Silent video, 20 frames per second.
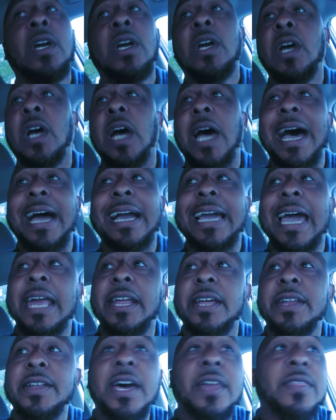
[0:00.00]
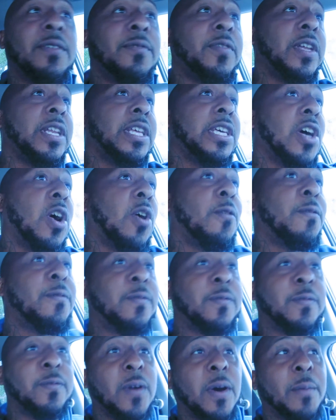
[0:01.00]
I got another video
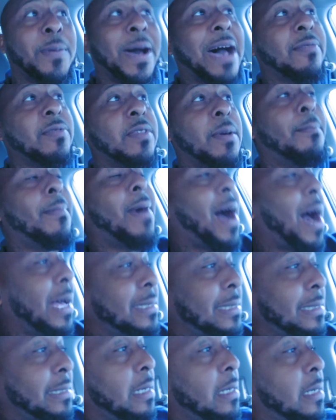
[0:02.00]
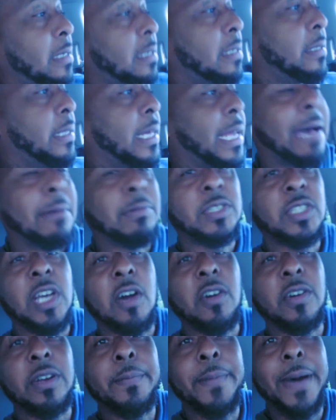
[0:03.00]
about the Mazda that I was
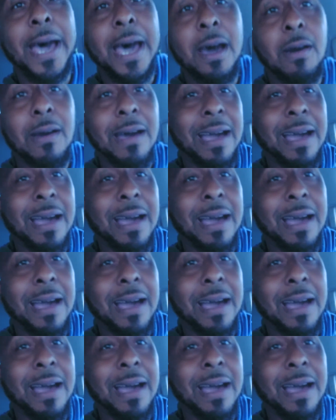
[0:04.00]
talking about.